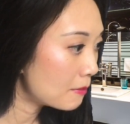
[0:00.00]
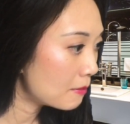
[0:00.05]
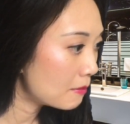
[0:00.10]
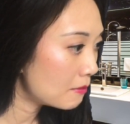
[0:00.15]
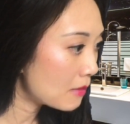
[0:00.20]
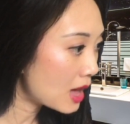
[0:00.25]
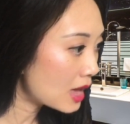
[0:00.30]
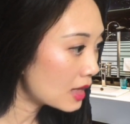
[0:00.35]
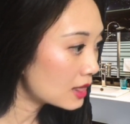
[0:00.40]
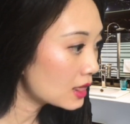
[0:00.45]

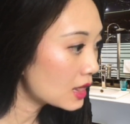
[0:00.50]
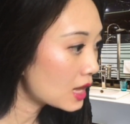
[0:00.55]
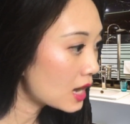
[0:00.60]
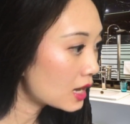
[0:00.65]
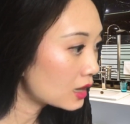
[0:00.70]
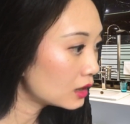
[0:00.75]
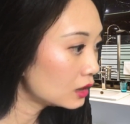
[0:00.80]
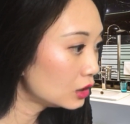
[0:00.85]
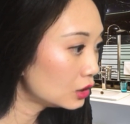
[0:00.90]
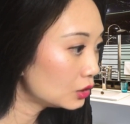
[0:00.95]

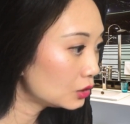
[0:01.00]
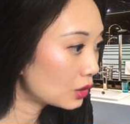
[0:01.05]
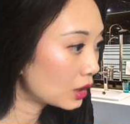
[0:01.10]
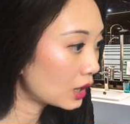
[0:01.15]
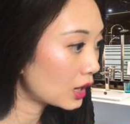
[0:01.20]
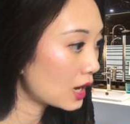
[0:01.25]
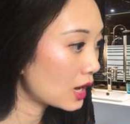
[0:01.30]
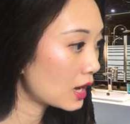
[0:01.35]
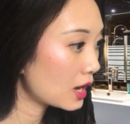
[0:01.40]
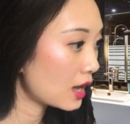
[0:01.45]

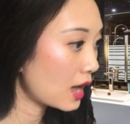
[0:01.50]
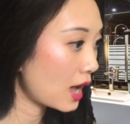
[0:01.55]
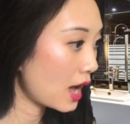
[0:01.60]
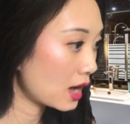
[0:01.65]
Melaleuca